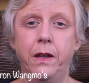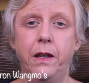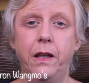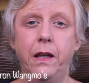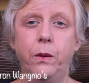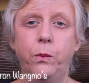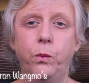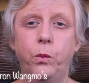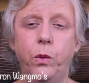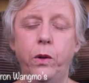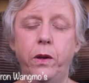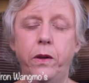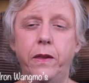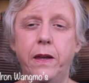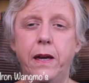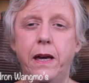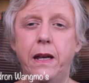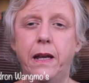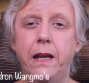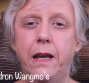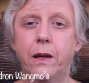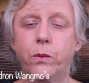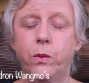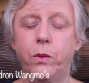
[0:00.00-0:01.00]
And with
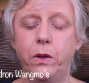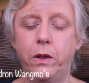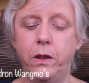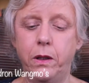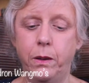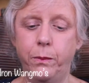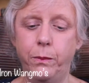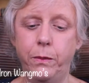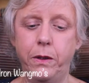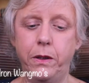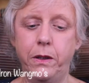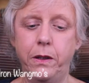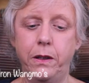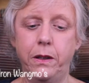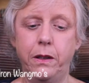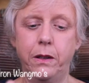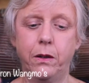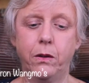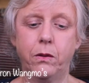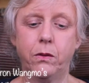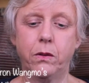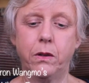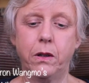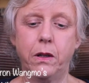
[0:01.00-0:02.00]
that equanimity
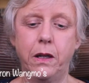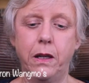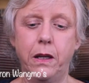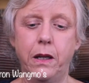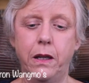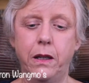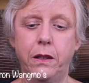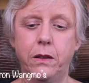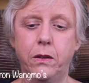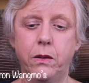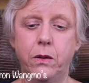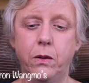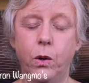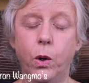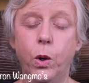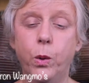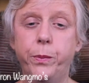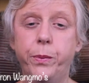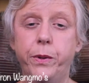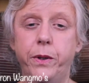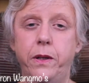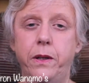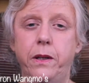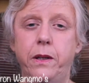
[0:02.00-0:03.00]
and great
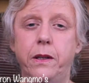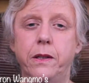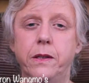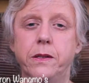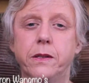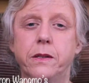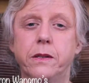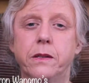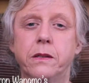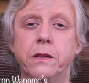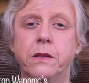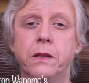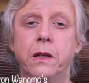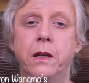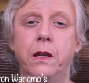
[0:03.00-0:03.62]
openness